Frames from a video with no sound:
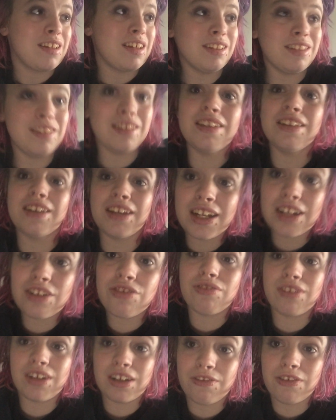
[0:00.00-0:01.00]
it's
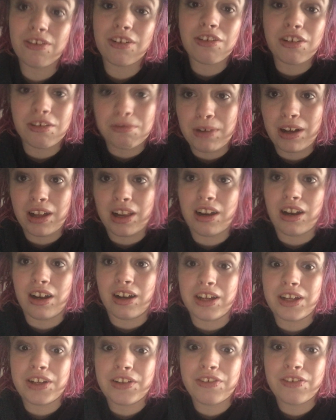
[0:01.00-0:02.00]
literally fucked up my
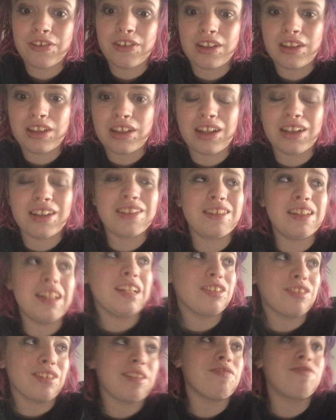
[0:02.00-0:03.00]
life. And it's
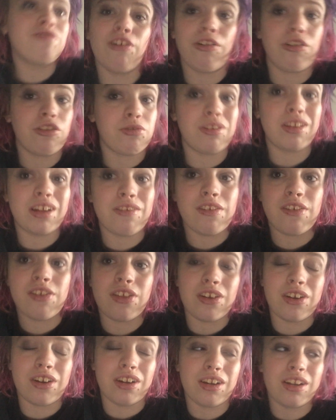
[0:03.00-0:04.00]
literally fucked with
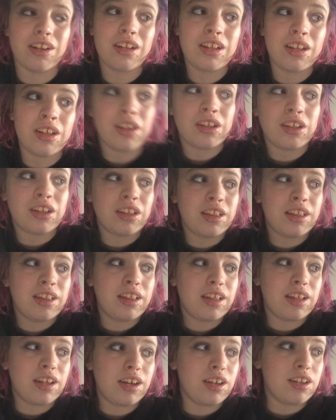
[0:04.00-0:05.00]
everything.
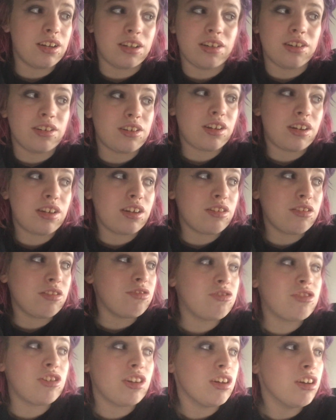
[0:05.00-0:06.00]
And
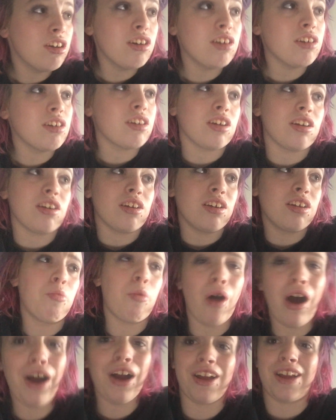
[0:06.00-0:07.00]
to her,
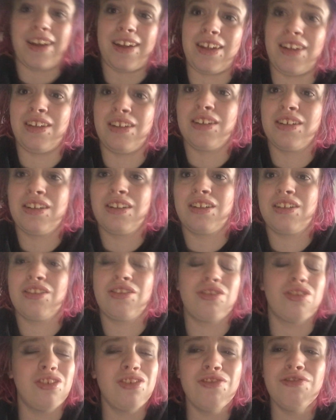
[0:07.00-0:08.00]
why?
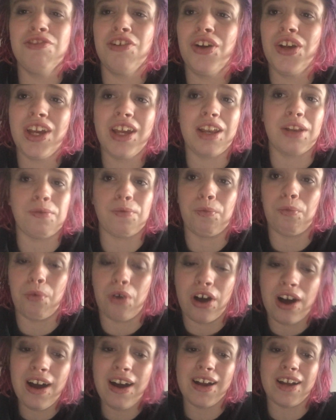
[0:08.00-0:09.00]
Just fucking
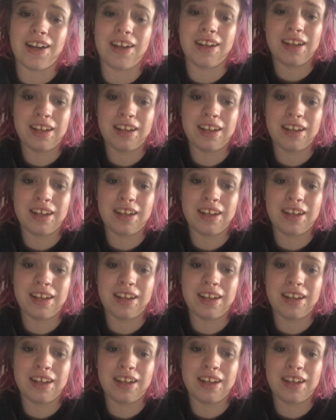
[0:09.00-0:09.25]
why?